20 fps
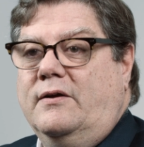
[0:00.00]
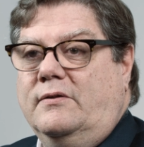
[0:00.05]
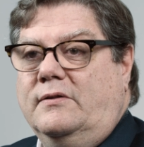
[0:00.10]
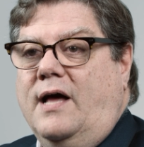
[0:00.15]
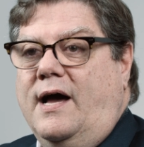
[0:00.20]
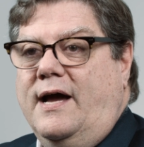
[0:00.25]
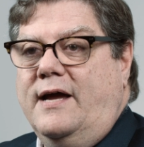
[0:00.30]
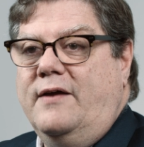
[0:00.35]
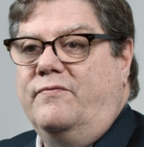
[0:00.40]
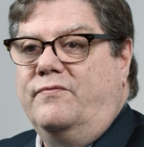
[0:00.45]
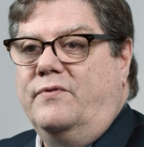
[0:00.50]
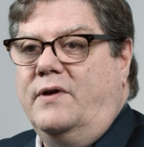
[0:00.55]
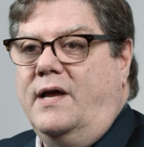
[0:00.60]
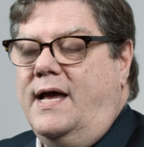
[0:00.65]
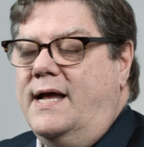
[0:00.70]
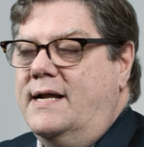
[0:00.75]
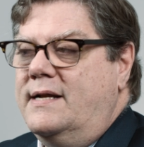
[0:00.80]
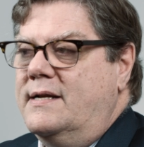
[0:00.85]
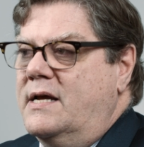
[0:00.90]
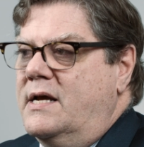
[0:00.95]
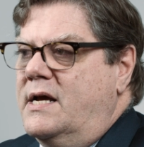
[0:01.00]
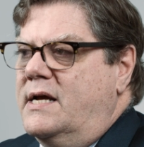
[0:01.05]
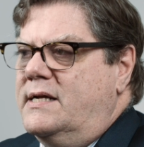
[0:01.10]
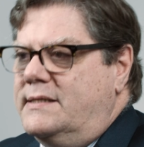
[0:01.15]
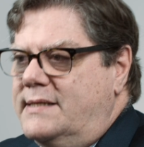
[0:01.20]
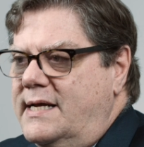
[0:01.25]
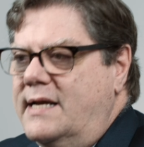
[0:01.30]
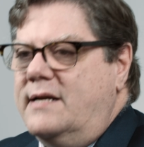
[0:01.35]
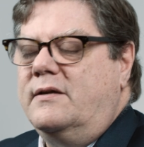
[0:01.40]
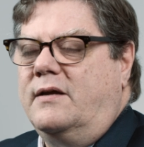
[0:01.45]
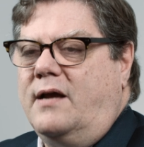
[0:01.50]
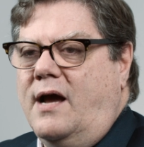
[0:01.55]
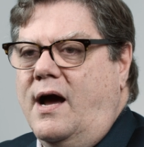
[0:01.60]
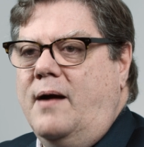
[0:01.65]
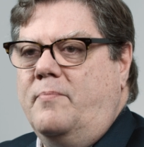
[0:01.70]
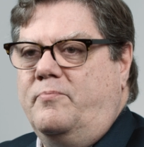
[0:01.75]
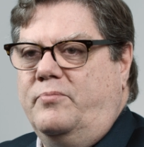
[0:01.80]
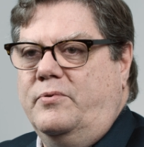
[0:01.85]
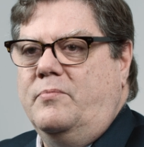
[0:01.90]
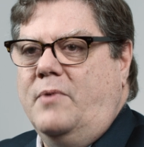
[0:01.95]
life and didn't
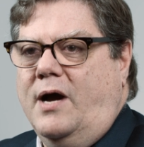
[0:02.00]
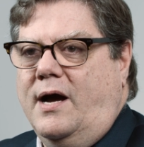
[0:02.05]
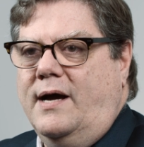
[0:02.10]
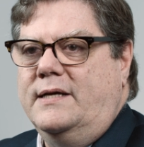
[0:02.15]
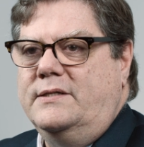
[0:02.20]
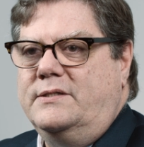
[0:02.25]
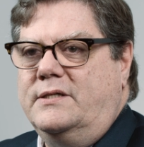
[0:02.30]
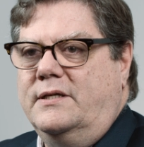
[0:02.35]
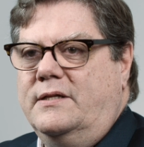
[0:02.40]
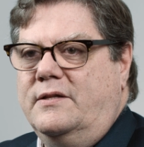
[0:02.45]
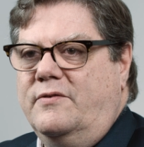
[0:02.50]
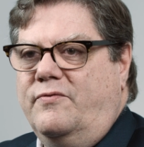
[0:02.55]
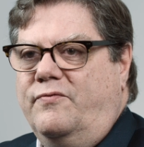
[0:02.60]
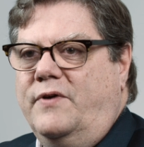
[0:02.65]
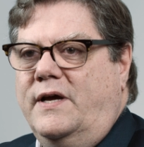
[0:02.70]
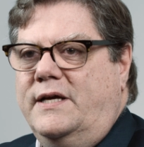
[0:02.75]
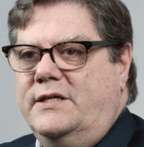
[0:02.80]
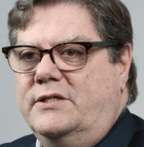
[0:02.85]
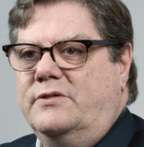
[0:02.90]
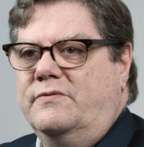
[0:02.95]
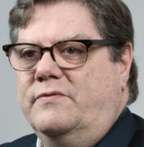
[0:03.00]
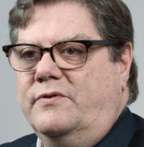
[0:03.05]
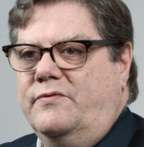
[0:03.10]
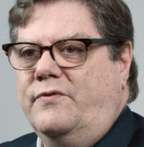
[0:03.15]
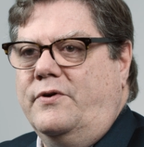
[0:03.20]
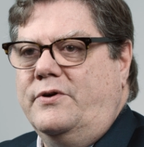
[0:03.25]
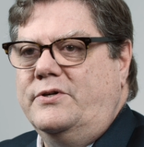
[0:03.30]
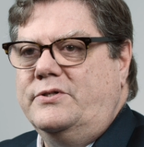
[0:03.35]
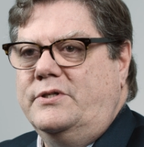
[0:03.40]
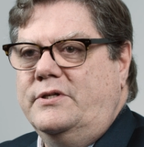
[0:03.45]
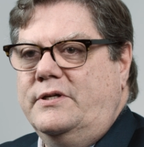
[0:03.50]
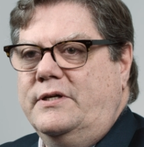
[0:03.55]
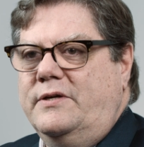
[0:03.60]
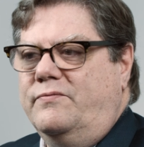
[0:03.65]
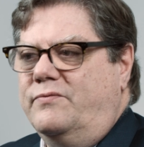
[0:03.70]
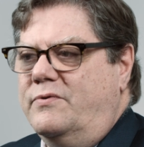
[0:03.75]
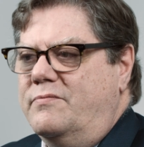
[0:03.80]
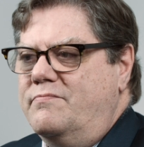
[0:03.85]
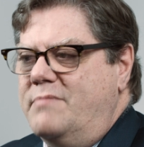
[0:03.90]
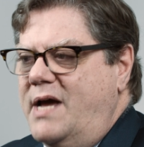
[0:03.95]
compromise in the face of adversity,
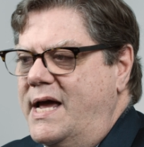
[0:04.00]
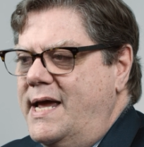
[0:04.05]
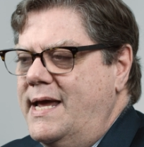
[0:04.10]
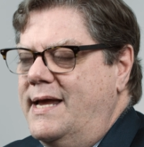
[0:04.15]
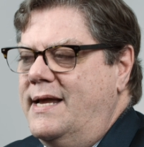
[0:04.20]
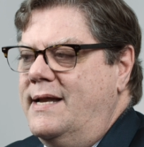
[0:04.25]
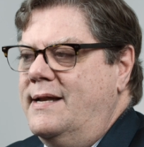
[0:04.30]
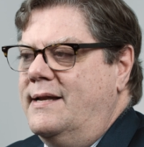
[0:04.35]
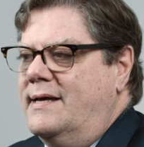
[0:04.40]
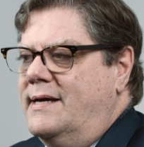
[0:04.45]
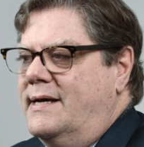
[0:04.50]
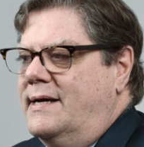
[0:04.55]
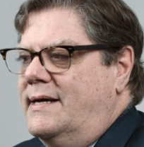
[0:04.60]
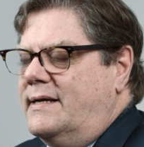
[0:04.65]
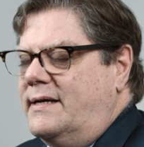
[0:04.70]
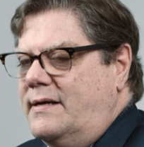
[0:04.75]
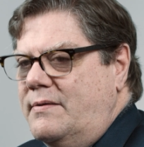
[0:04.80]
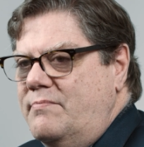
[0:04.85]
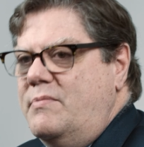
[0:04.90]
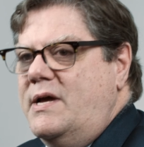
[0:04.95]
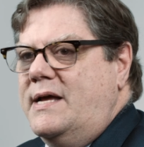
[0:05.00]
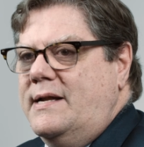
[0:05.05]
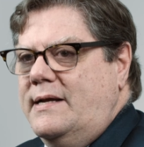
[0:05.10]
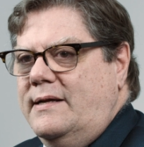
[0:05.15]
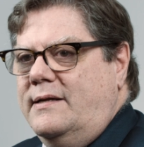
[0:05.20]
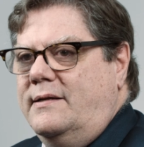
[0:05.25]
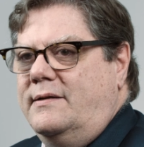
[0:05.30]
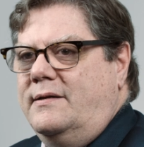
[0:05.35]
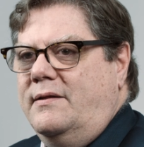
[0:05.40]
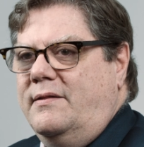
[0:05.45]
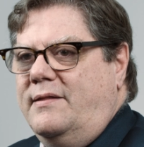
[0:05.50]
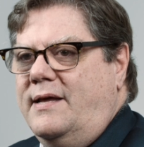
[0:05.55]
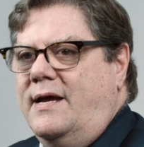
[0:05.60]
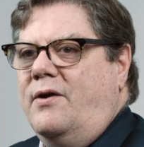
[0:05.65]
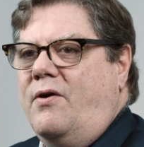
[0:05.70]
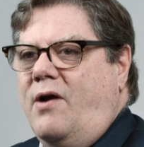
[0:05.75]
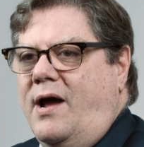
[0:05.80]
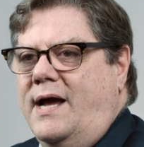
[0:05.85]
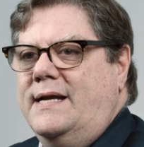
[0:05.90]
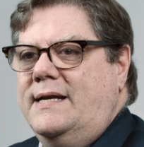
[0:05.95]
remained committed to
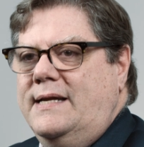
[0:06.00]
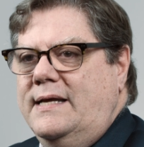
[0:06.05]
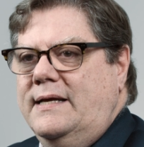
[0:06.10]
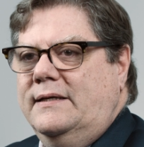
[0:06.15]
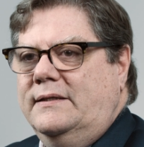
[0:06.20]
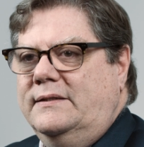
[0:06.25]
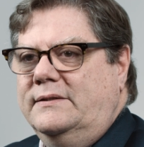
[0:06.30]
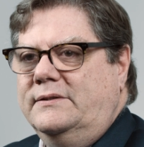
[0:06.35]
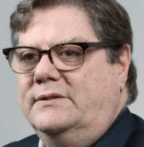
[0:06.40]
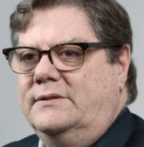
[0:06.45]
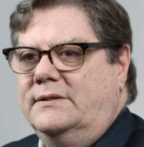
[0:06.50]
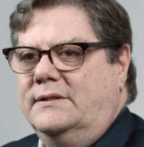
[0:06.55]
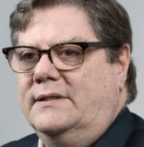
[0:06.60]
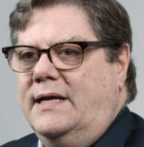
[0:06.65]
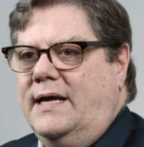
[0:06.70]
their ideals.